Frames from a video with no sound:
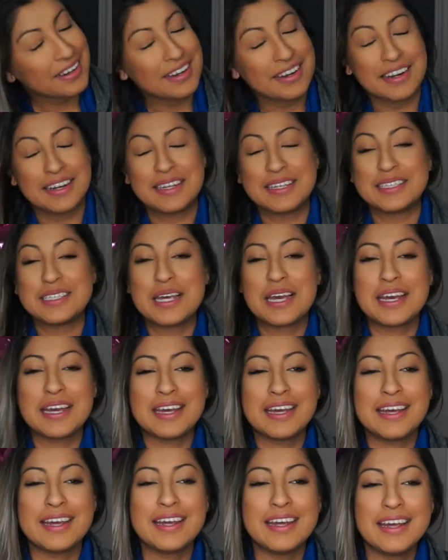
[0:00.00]
because
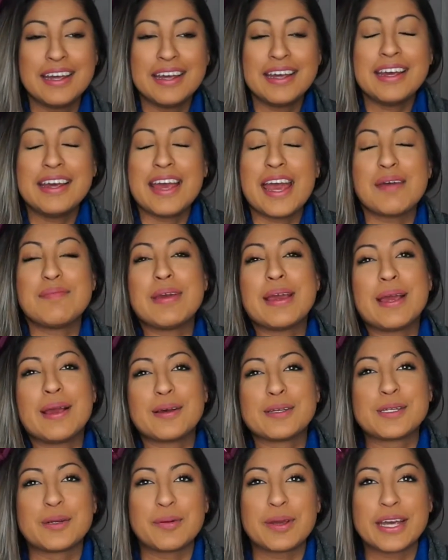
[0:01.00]
NBA
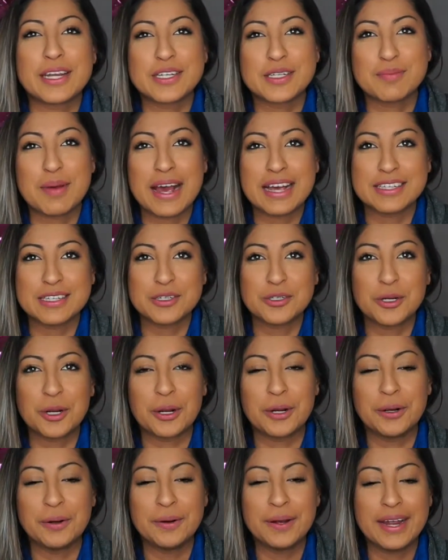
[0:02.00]
All-Star weekend just passed in
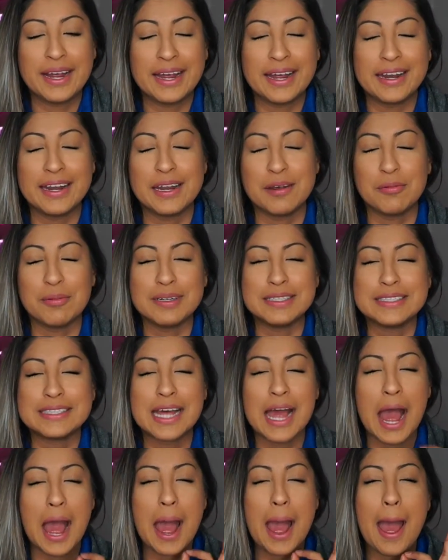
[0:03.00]
Toronto, and it was
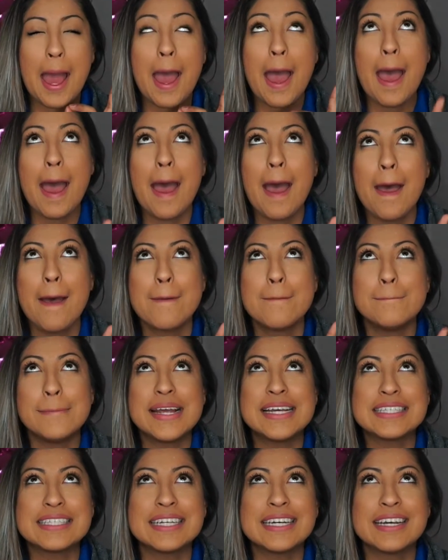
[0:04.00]

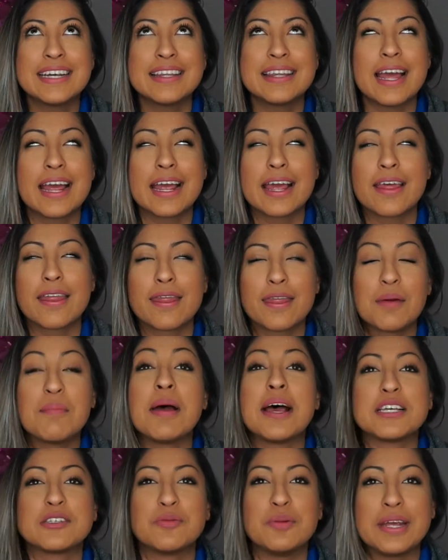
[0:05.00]
amazing. Like, the
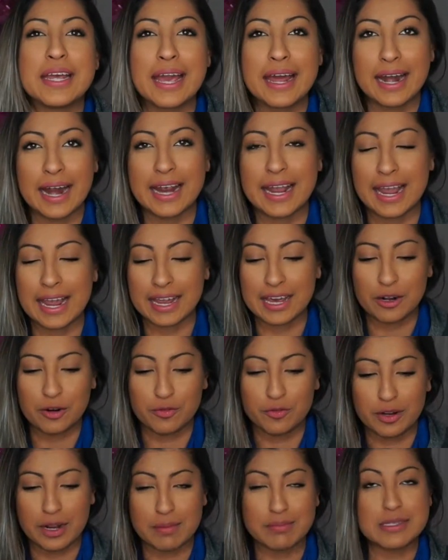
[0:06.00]
best weekend. I can't get
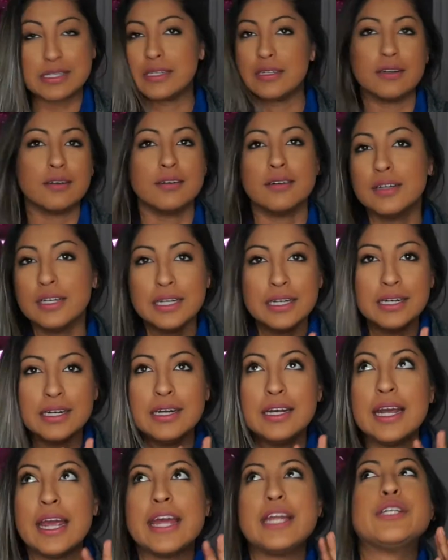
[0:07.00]
over it. I'm still
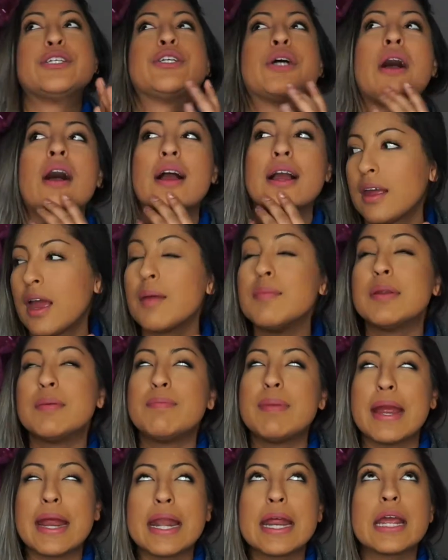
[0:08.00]
in shock. I'm
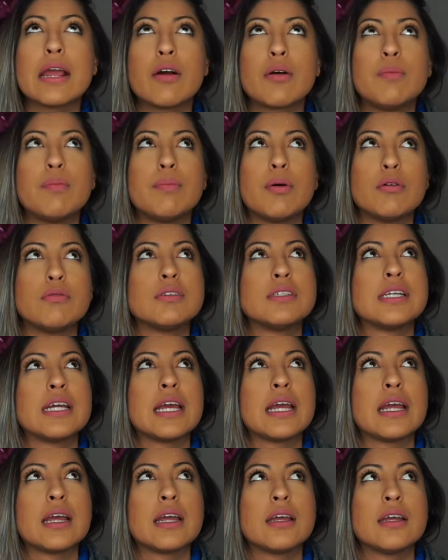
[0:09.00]
debating on
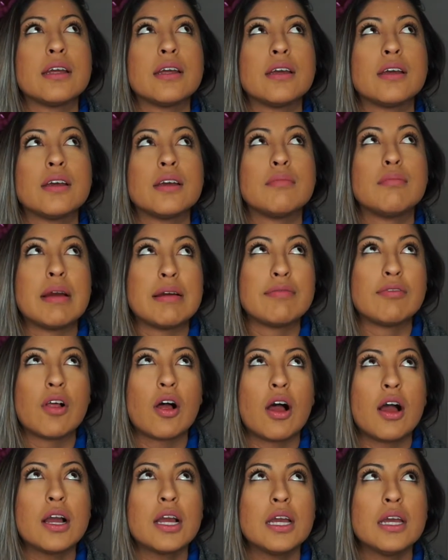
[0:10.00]
posting my
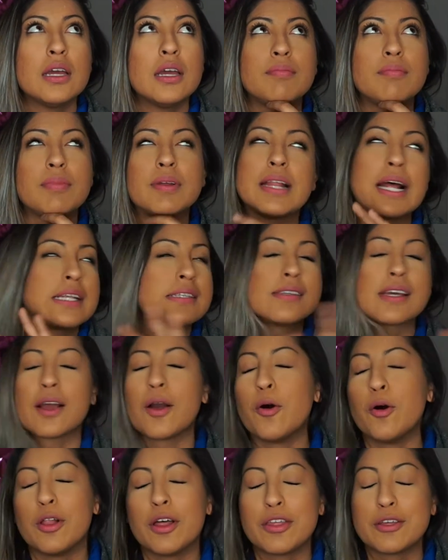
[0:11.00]
vlog, but that's like a
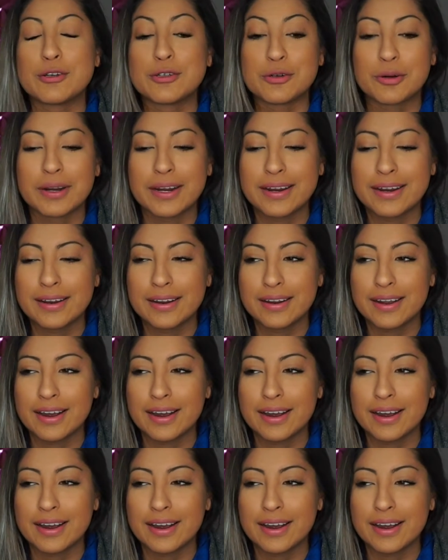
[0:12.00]
whole other story.